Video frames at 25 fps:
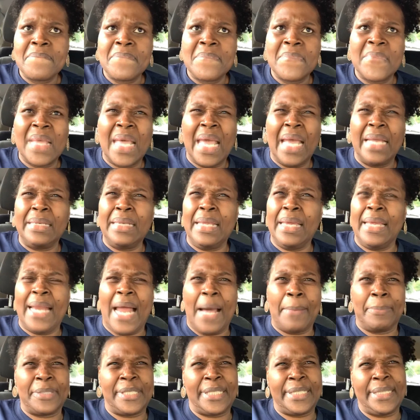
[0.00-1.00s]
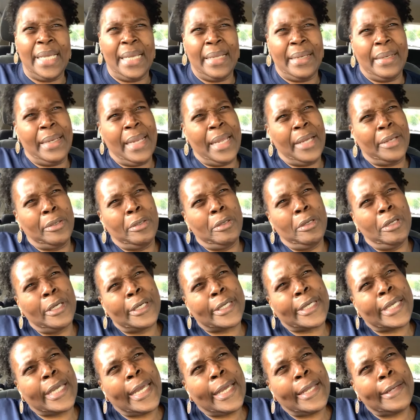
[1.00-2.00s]
And then I'm sitting there
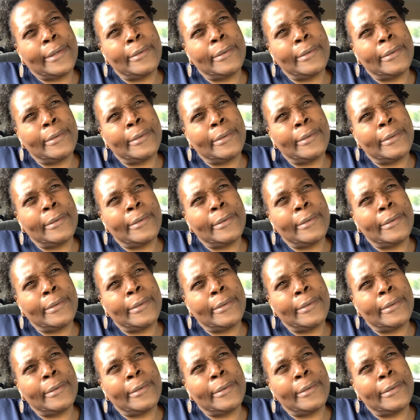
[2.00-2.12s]
looking.